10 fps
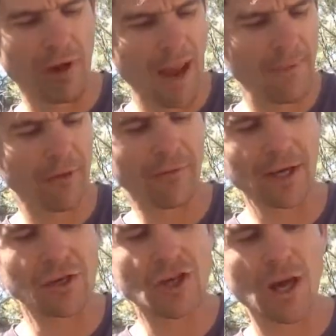ram that
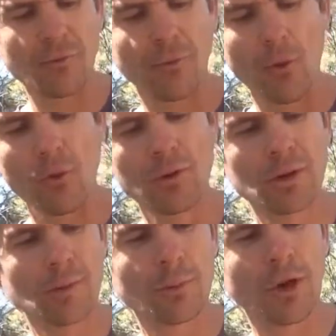fucking jug full.
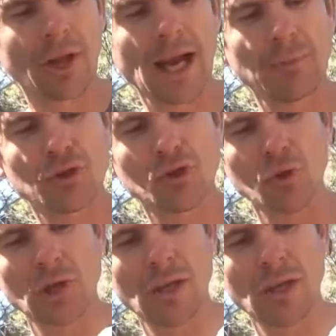Put in a cup of sugar